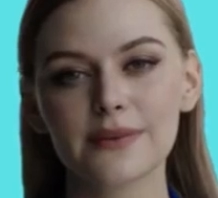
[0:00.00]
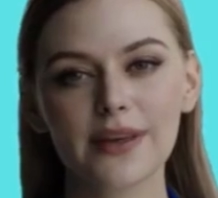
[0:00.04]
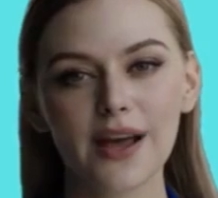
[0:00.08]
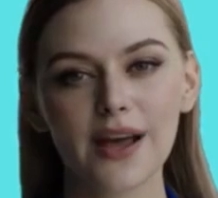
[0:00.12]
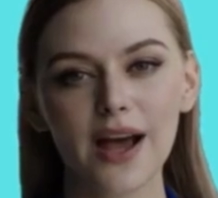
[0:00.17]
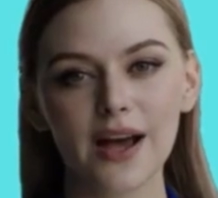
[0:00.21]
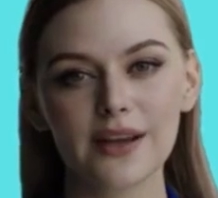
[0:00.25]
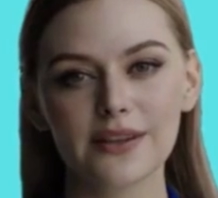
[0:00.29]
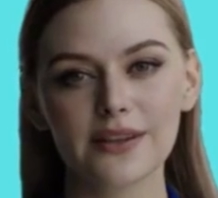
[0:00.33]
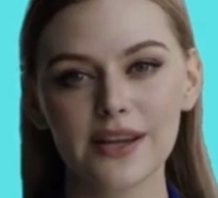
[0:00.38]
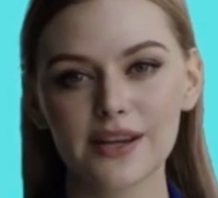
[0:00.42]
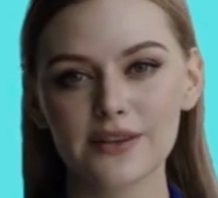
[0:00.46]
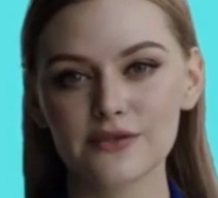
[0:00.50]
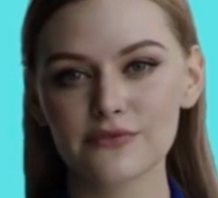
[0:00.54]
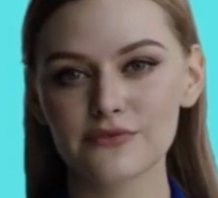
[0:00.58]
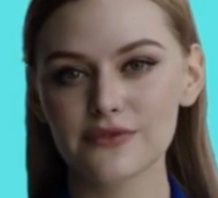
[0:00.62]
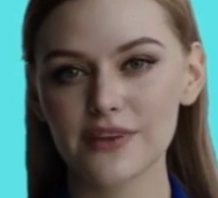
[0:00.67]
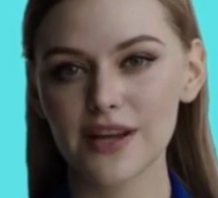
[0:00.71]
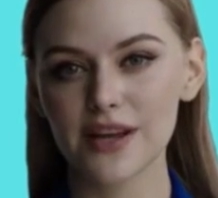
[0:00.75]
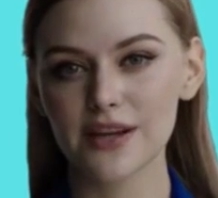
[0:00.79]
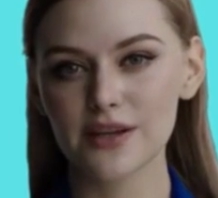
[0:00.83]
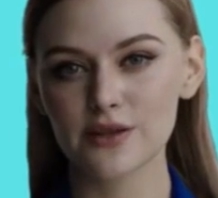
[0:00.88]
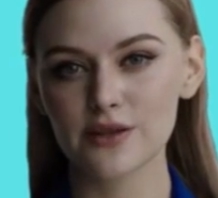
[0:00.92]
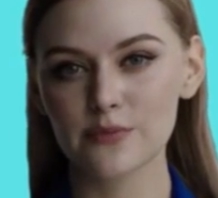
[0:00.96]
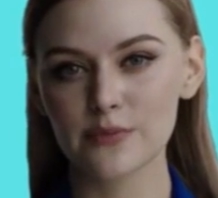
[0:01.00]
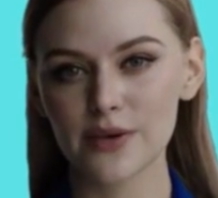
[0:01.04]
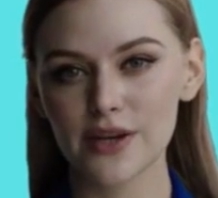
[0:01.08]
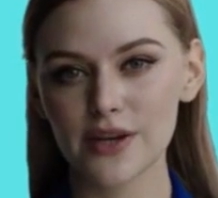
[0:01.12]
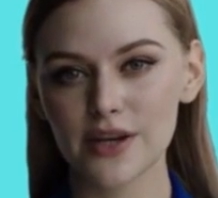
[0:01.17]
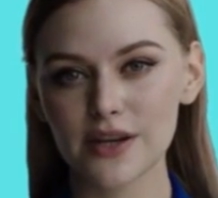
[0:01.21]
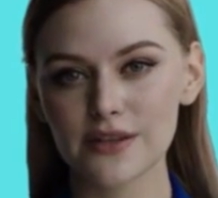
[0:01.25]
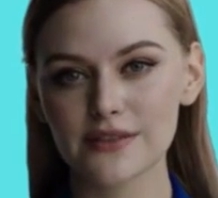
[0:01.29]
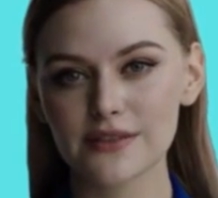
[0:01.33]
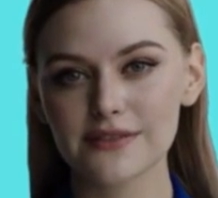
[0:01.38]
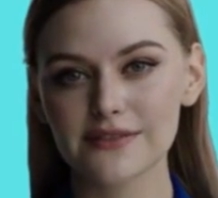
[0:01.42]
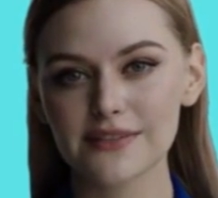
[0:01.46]
Identify your
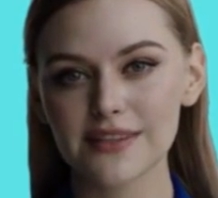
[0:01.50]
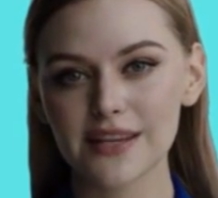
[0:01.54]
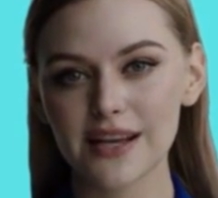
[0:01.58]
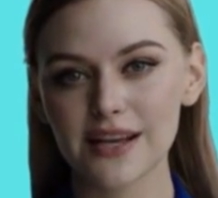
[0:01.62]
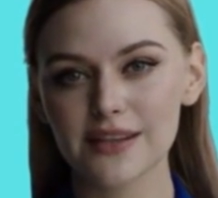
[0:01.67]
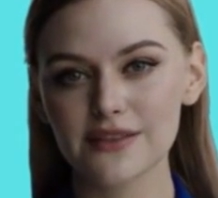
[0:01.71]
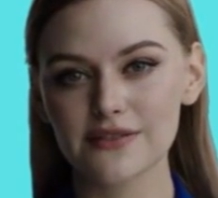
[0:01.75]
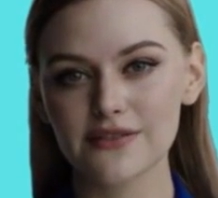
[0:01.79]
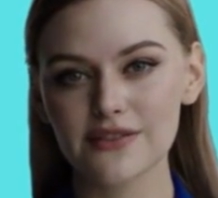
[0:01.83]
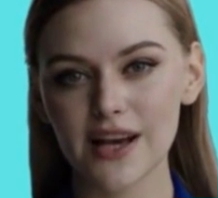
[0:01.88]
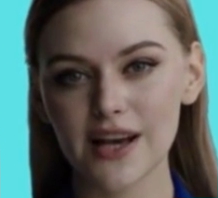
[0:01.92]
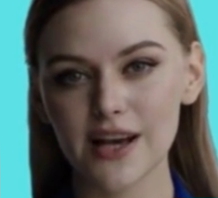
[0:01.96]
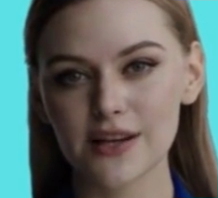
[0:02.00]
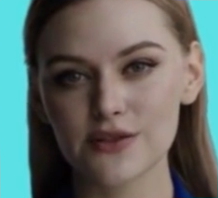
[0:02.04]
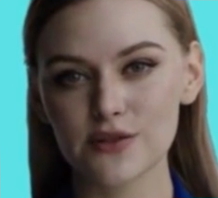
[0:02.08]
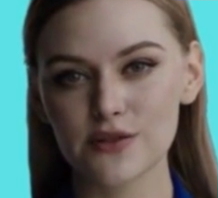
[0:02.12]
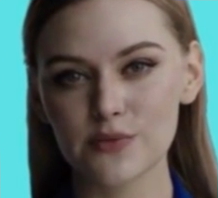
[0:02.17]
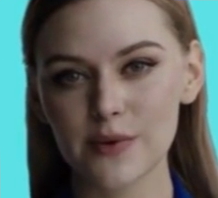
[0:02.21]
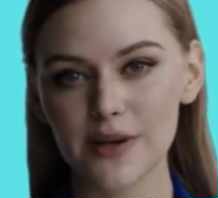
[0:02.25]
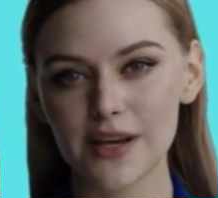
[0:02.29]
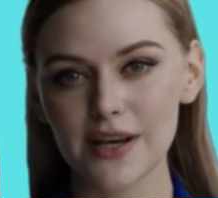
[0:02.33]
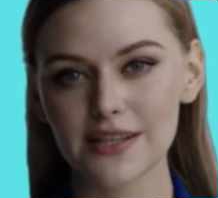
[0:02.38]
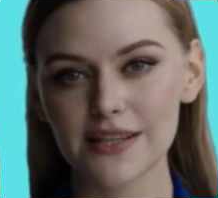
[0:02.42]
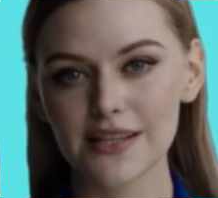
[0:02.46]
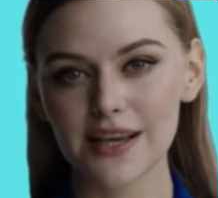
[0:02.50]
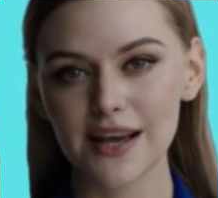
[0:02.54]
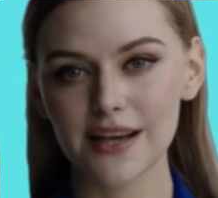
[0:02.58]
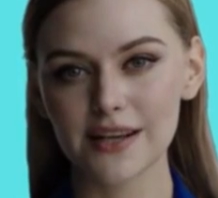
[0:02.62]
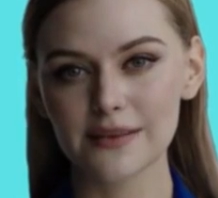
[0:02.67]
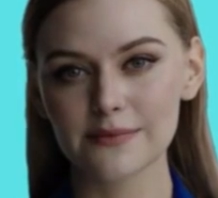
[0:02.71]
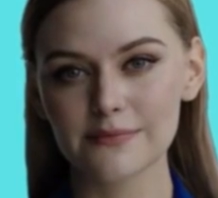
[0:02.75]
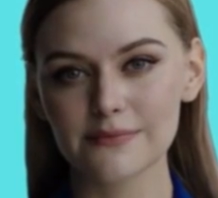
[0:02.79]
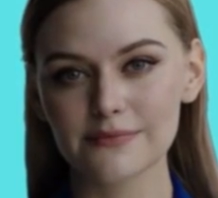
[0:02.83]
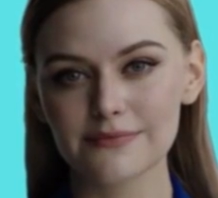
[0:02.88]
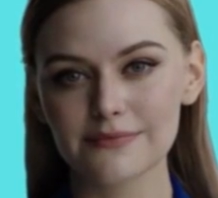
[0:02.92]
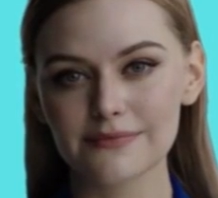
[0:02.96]
blog's niche and domain
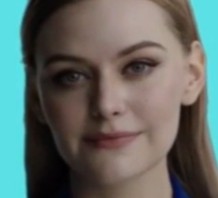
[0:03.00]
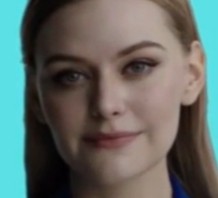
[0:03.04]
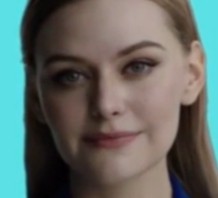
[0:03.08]
name.